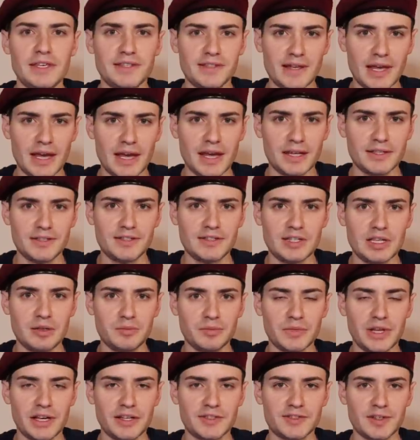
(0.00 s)
These ads
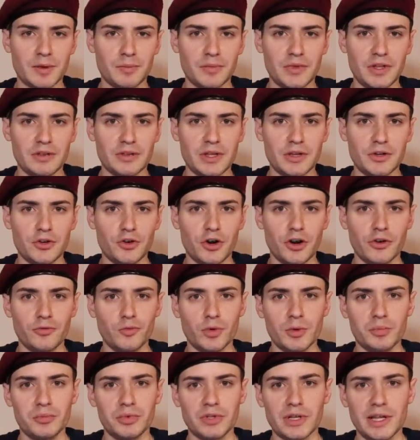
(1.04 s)
seem like something that Nerf
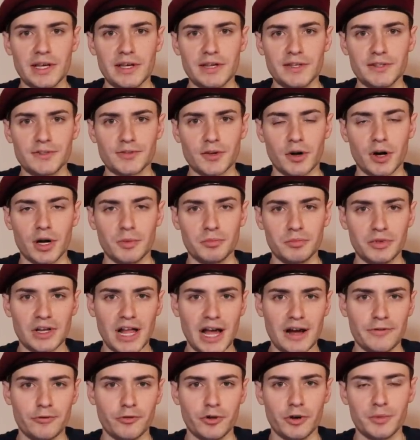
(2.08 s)
would place on
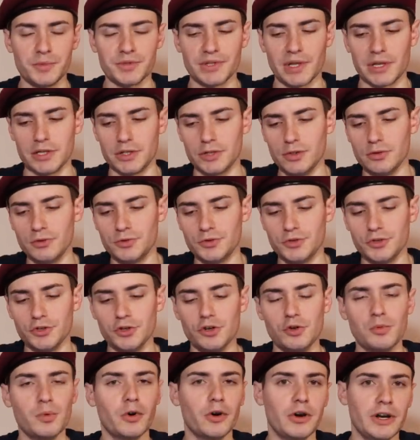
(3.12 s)
platforms like
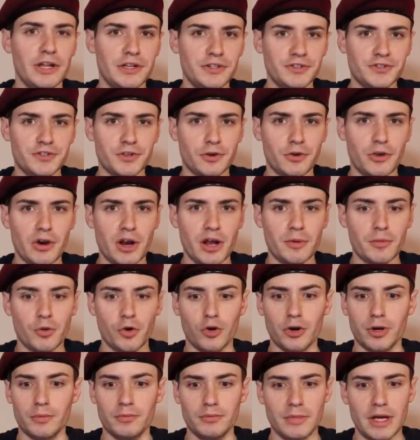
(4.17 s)
YouTube or Instagram,
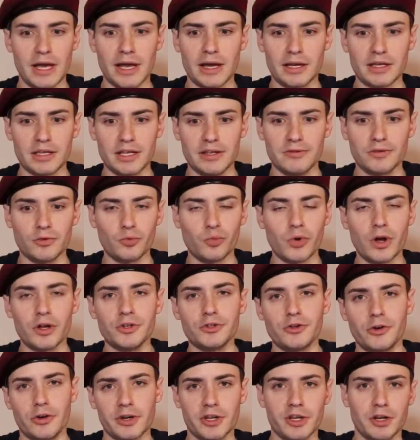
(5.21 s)
or heck, even
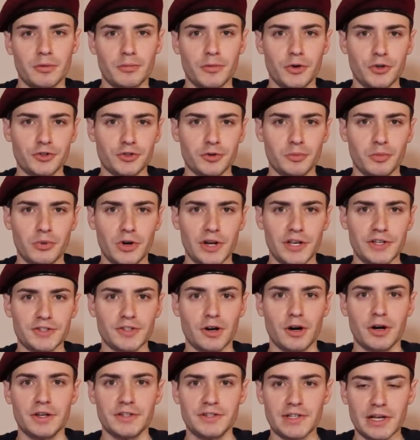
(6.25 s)
run during commercial breaks
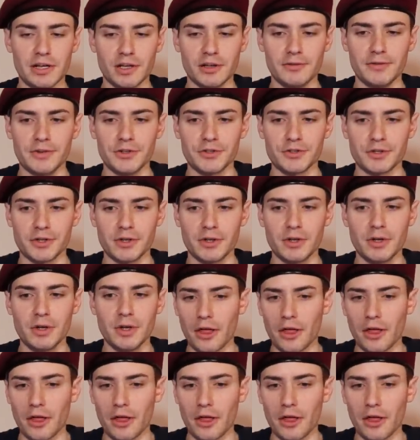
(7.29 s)
on television.